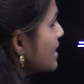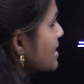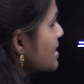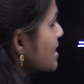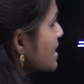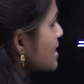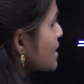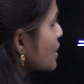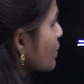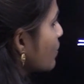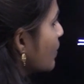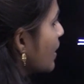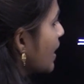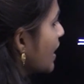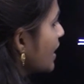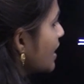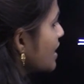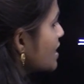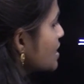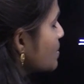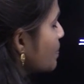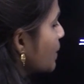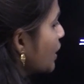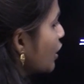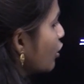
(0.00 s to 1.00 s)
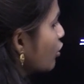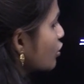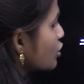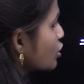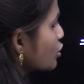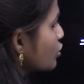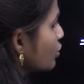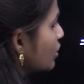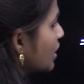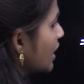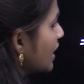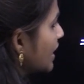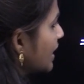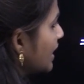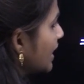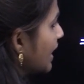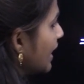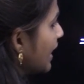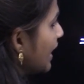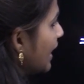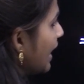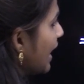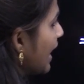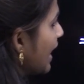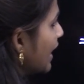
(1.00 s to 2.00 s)
this square is belongs to that
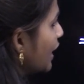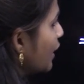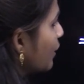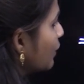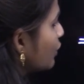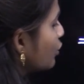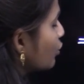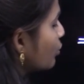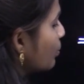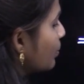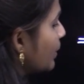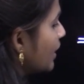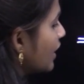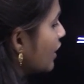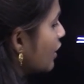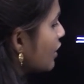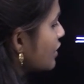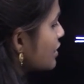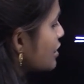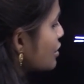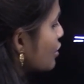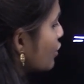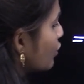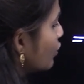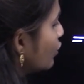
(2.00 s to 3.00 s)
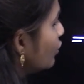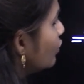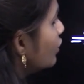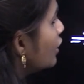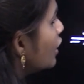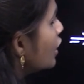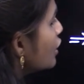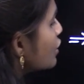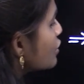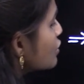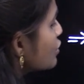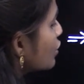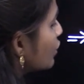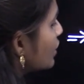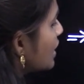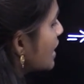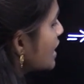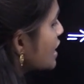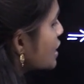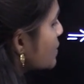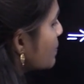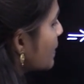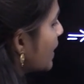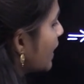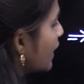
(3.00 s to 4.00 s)
A and to B also, no? So
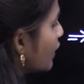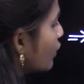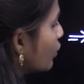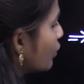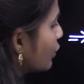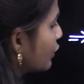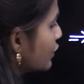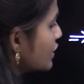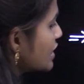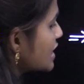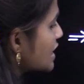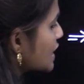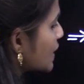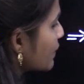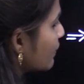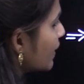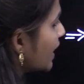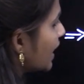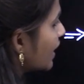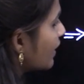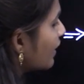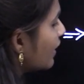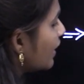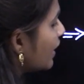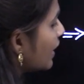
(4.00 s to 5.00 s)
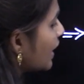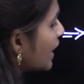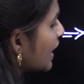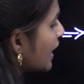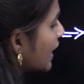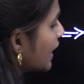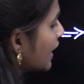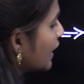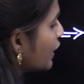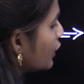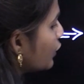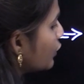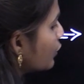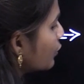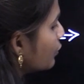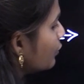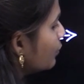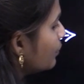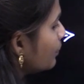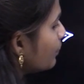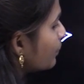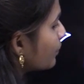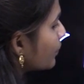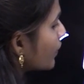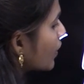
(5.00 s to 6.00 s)
that's why whole square into
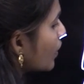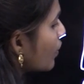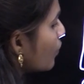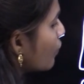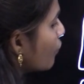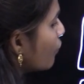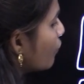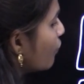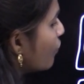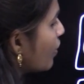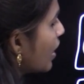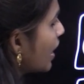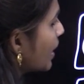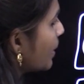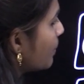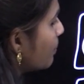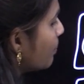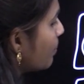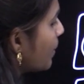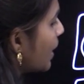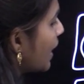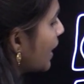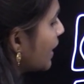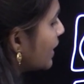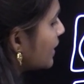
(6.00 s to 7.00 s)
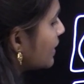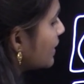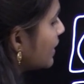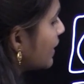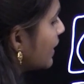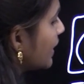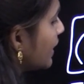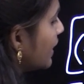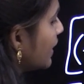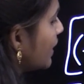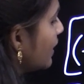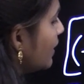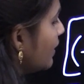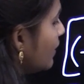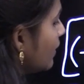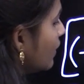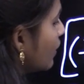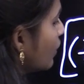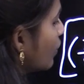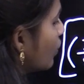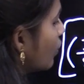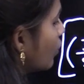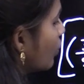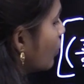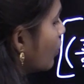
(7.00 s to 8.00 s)
1 by 3
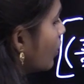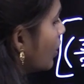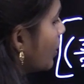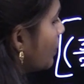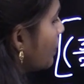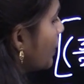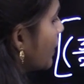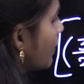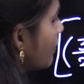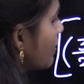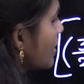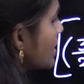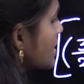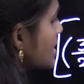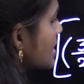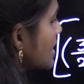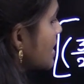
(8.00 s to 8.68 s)
whole power